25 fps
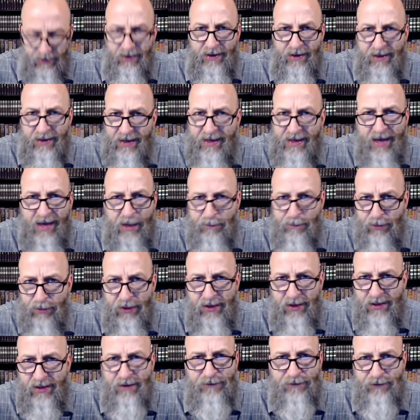He had
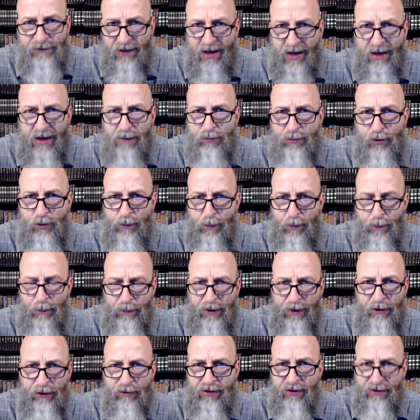plenty of time to
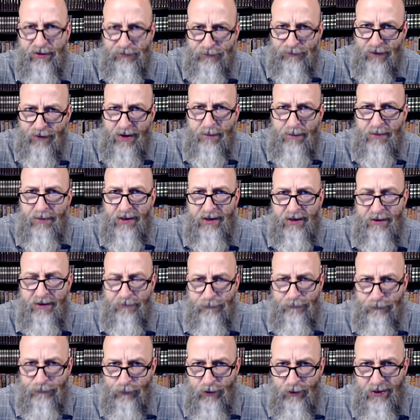prepare his family and
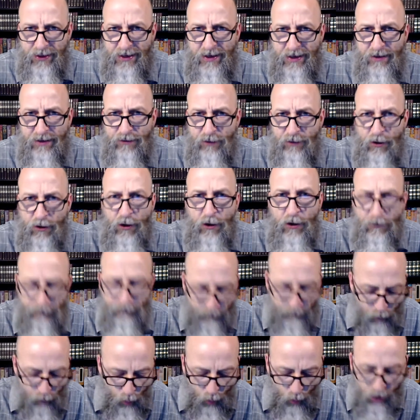friends
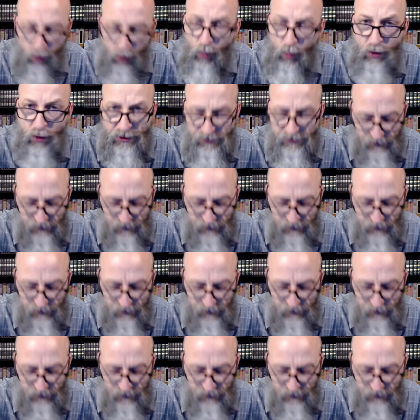for what was to